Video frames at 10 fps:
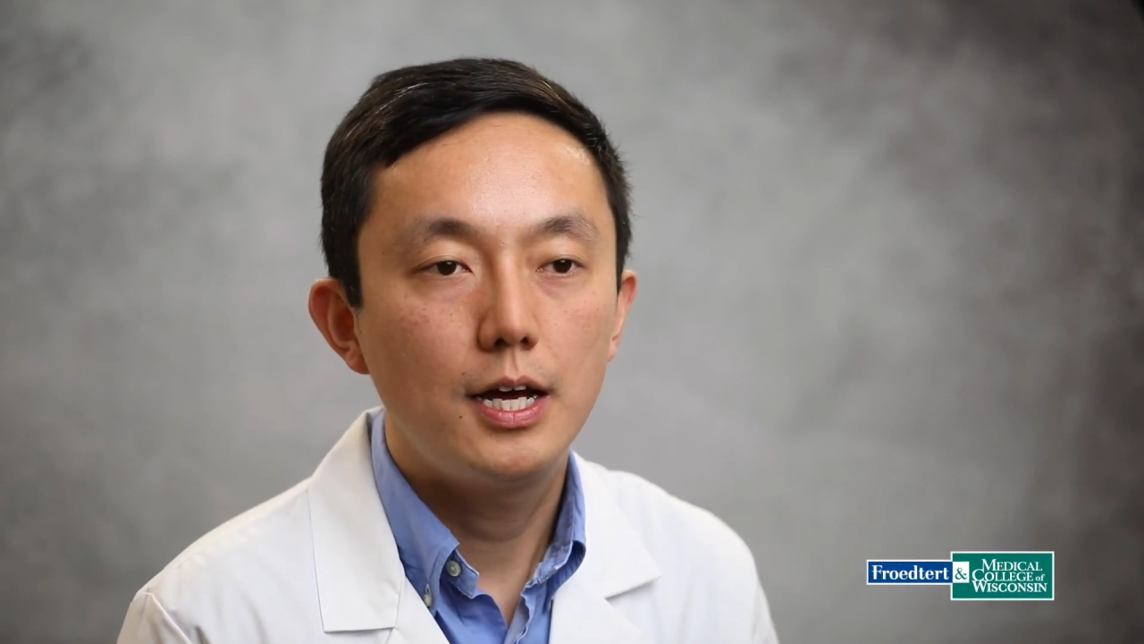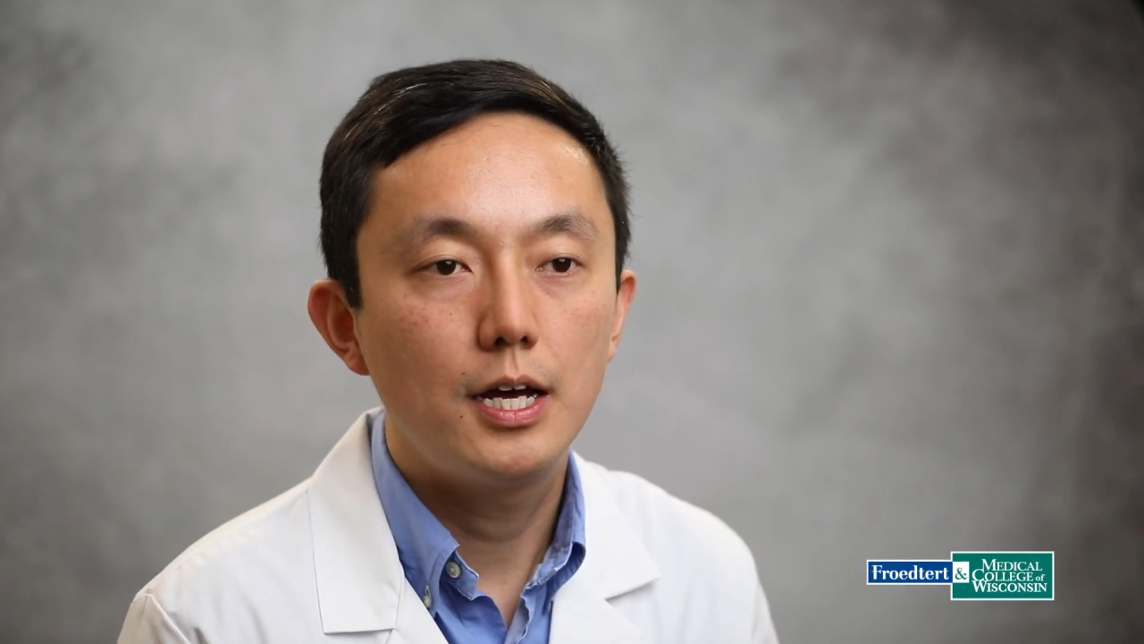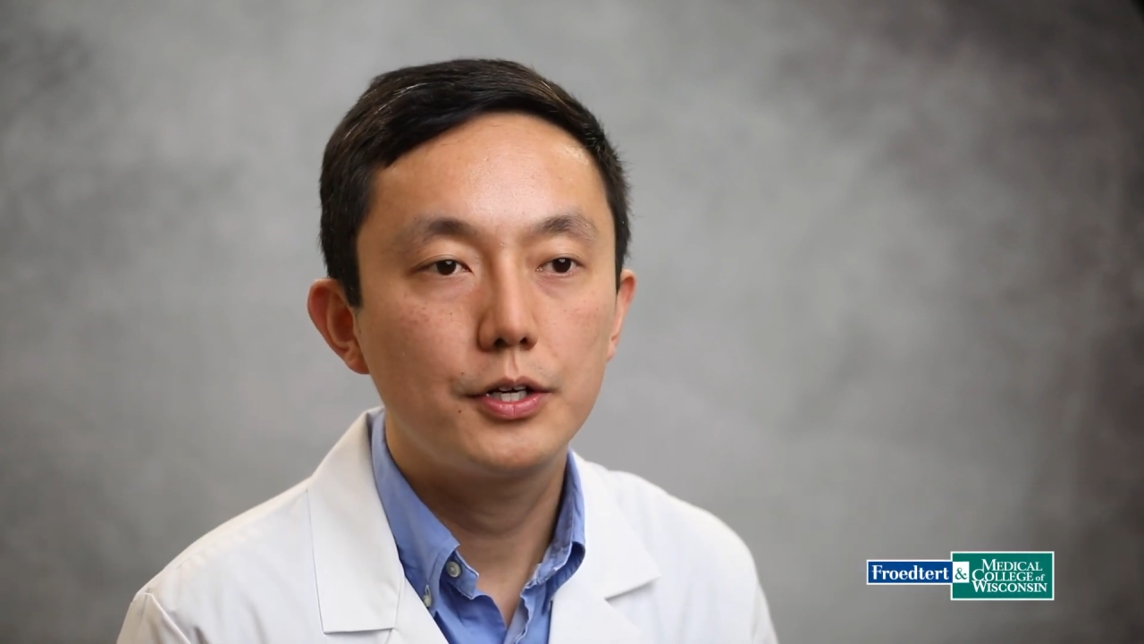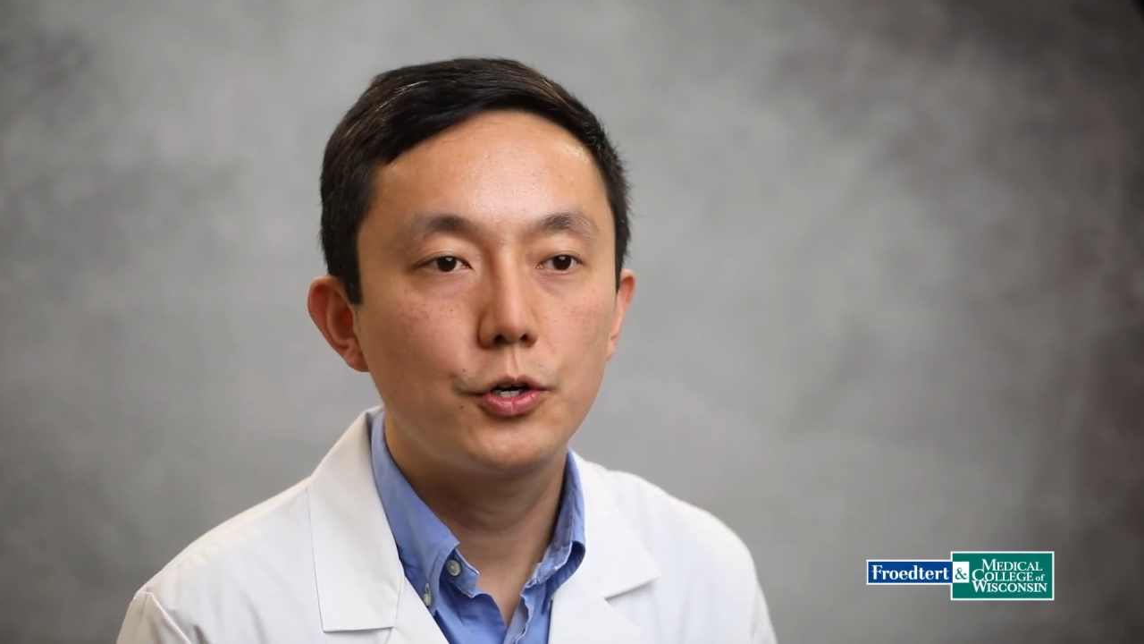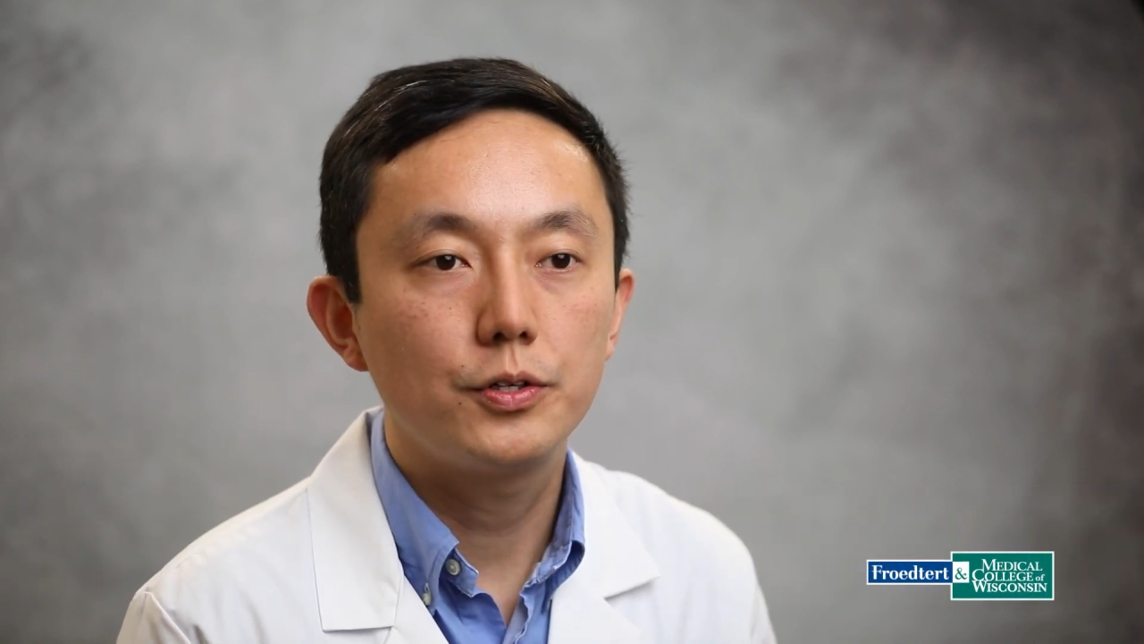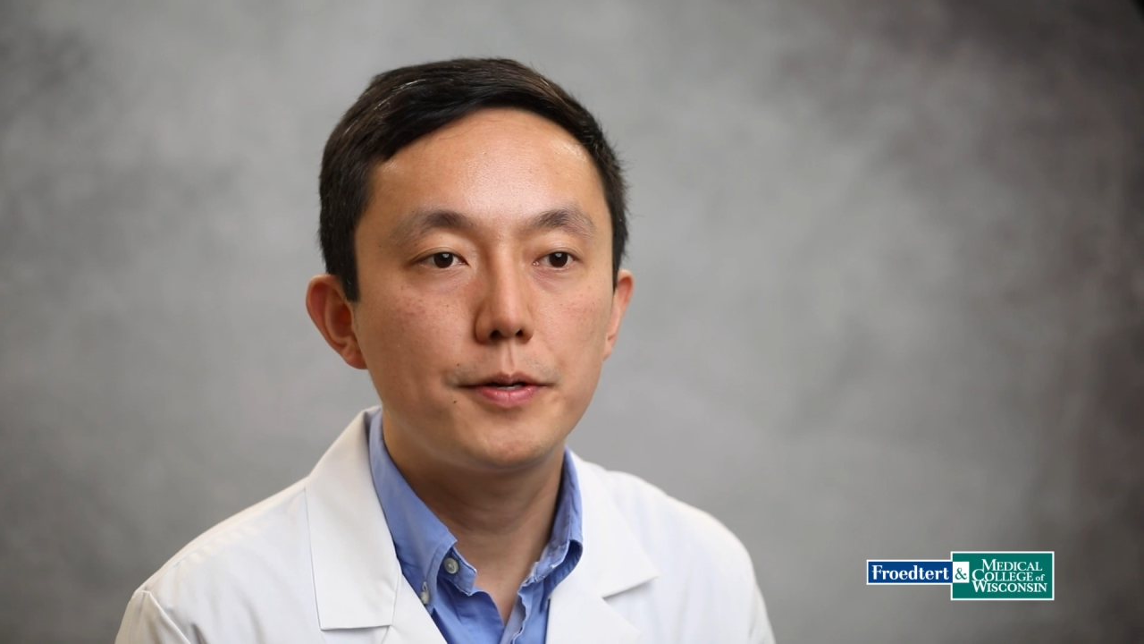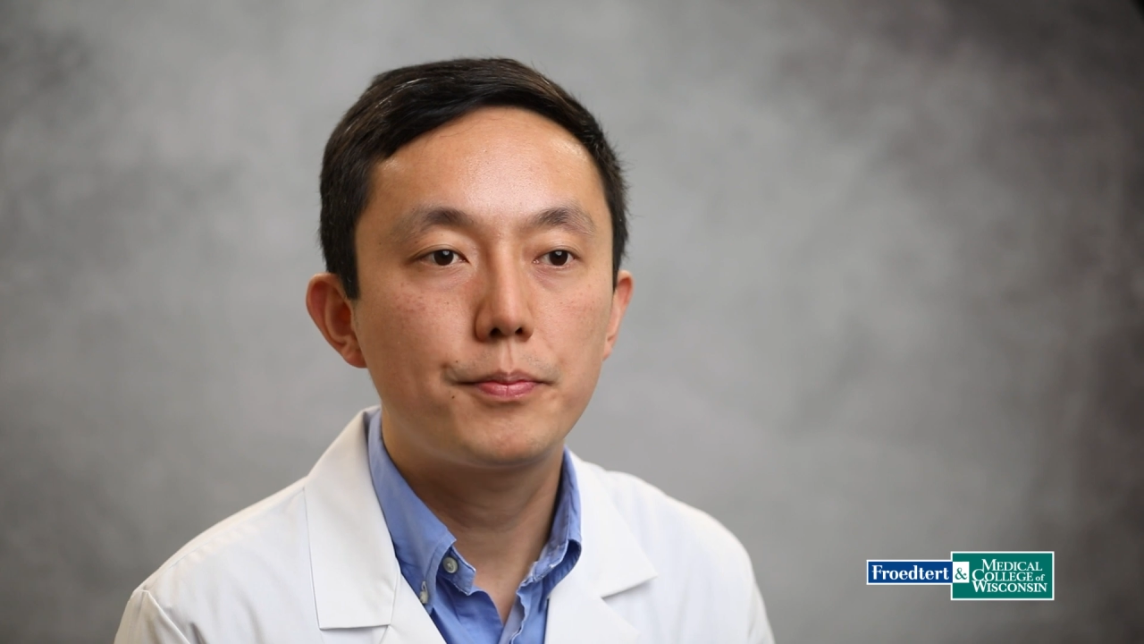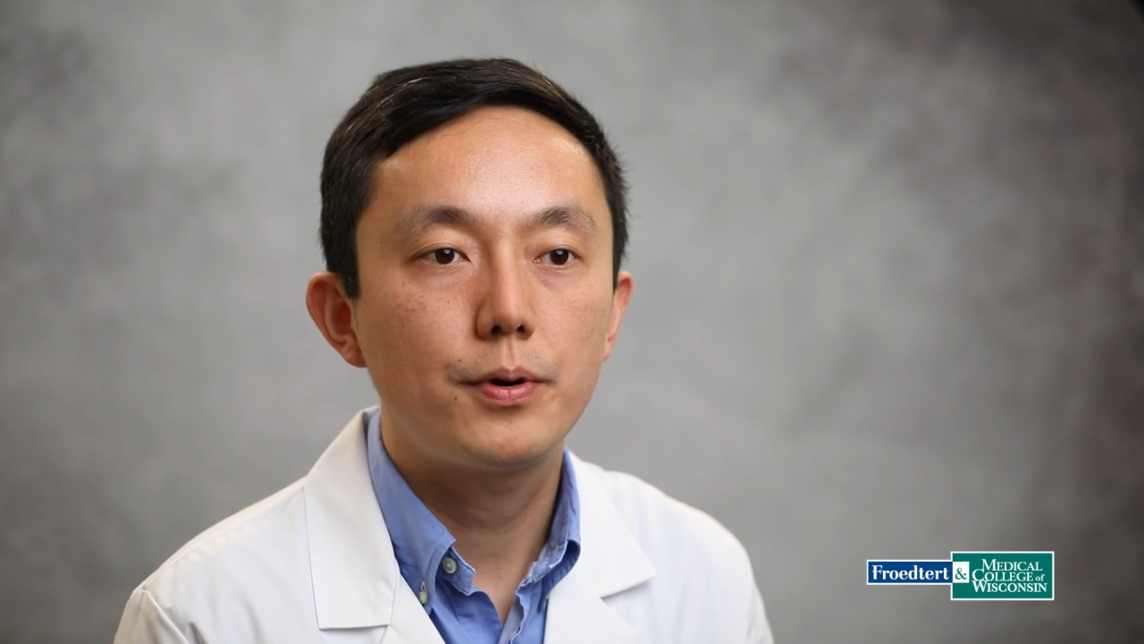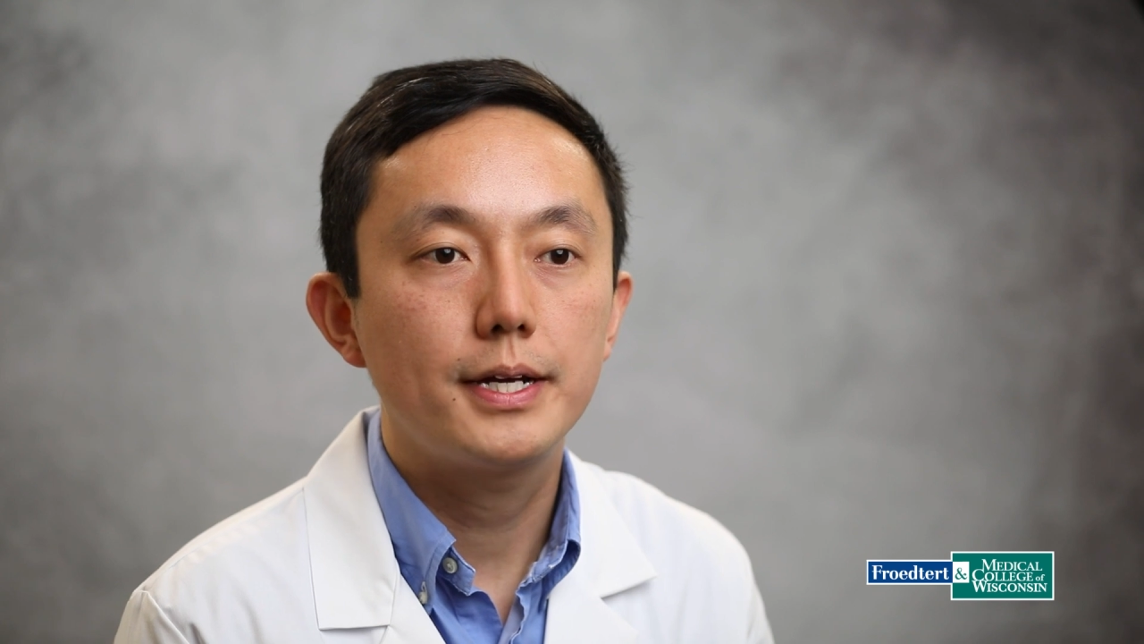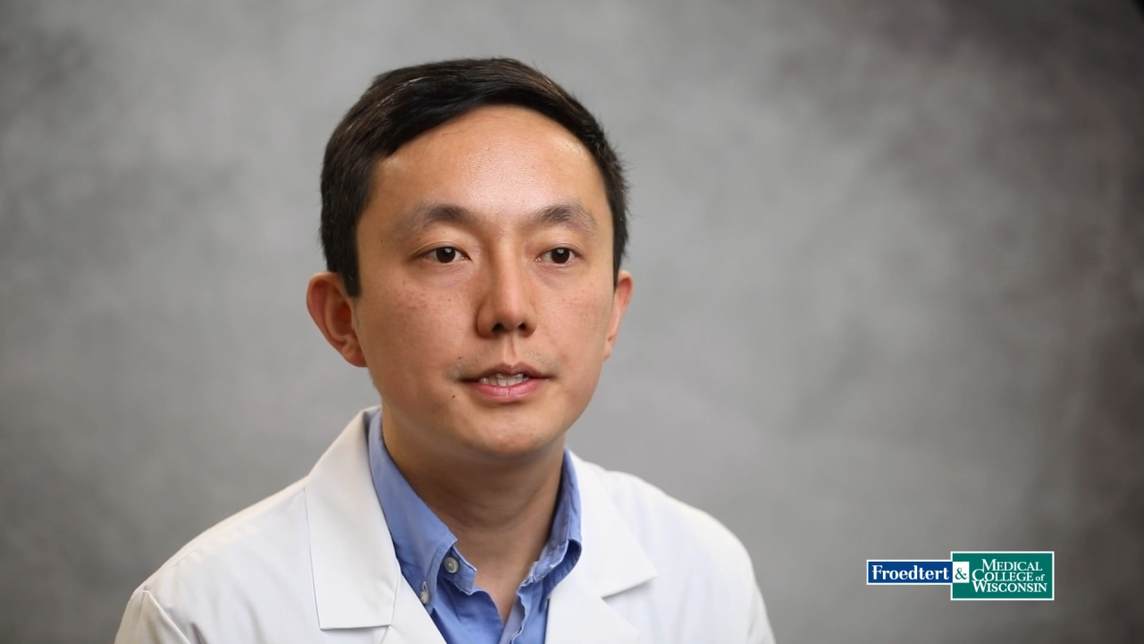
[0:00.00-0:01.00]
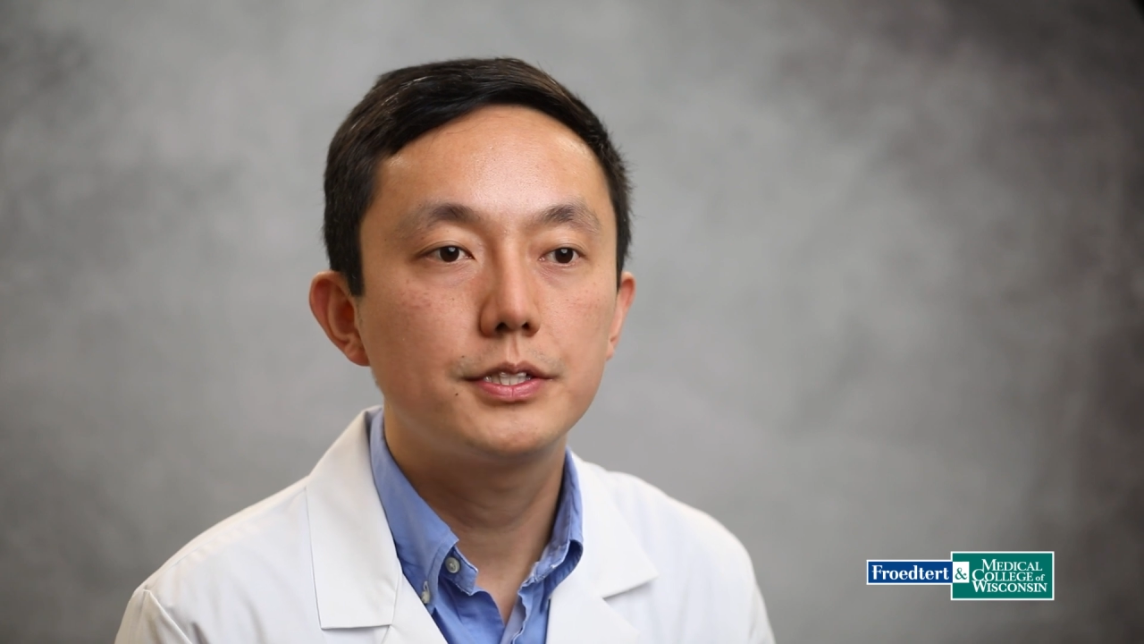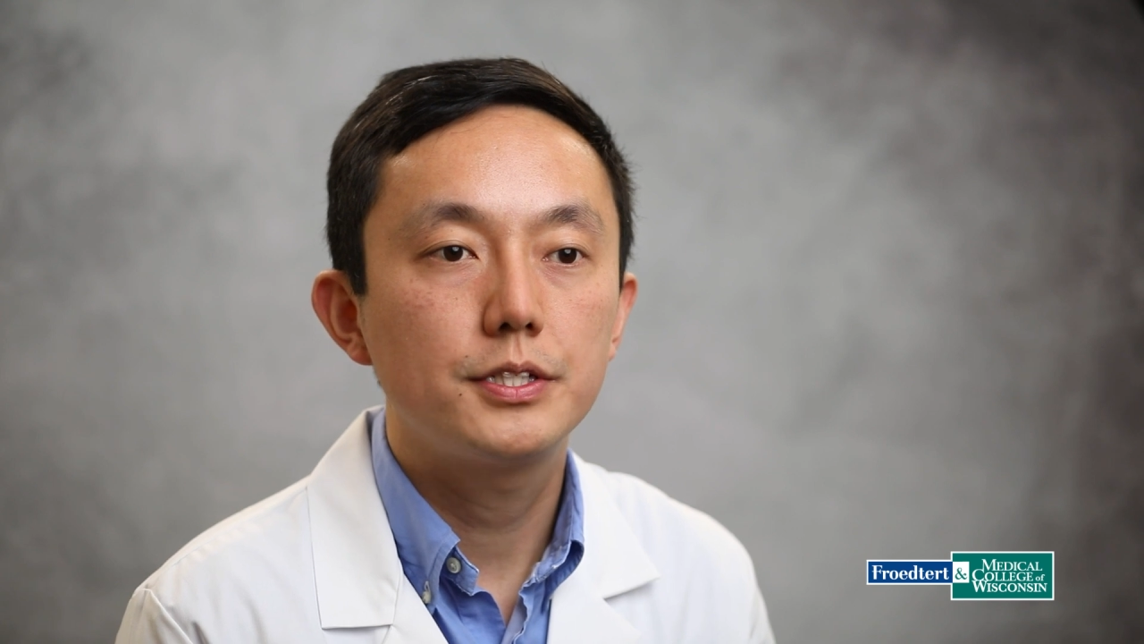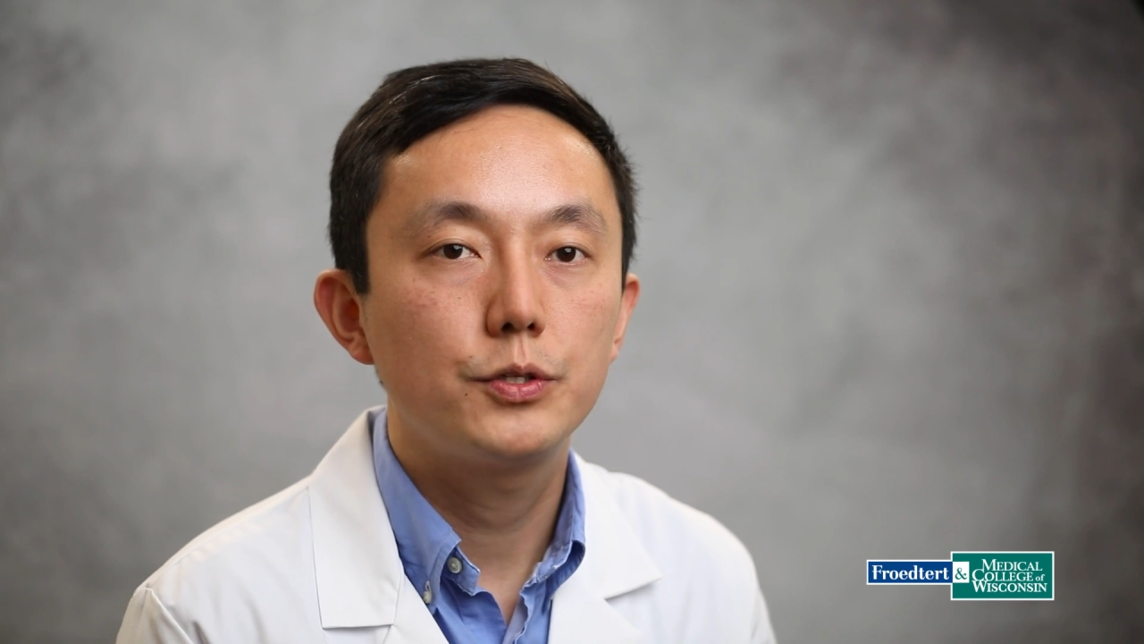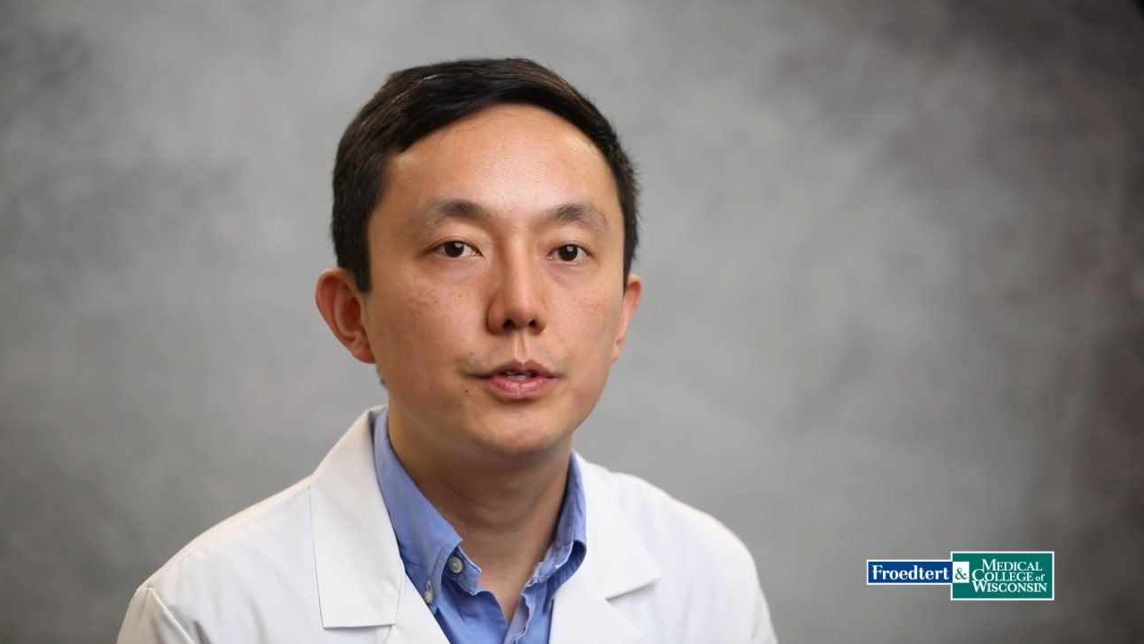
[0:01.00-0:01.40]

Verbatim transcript: uh, currently practicing